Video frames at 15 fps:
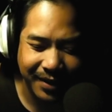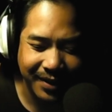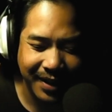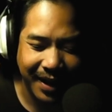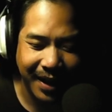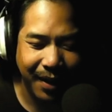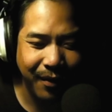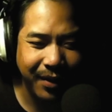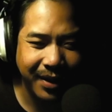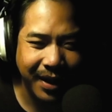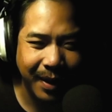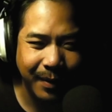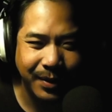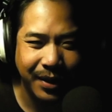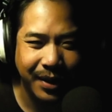Like every time
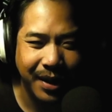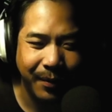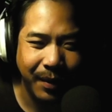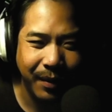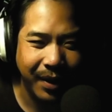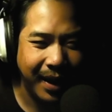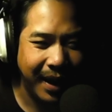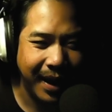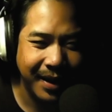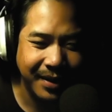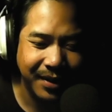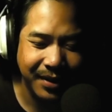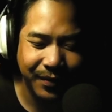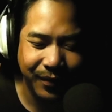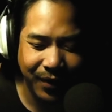she come up with an answer,
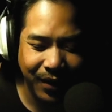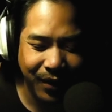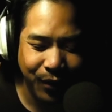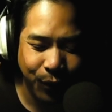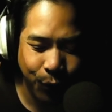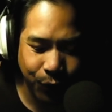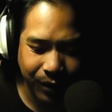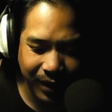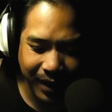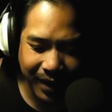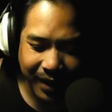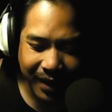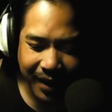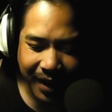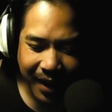it's very quirky,
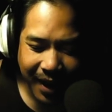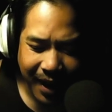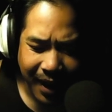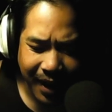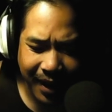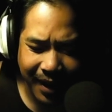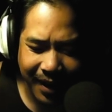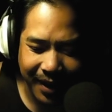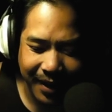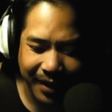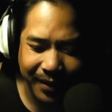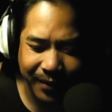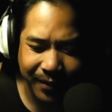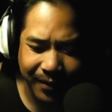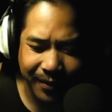
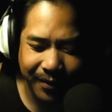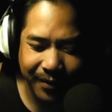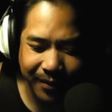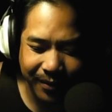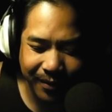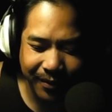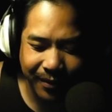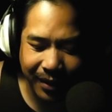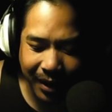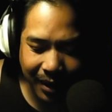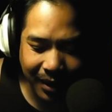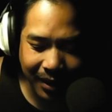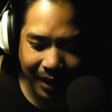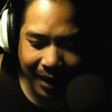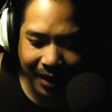and
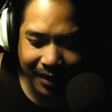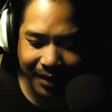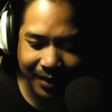I don't know.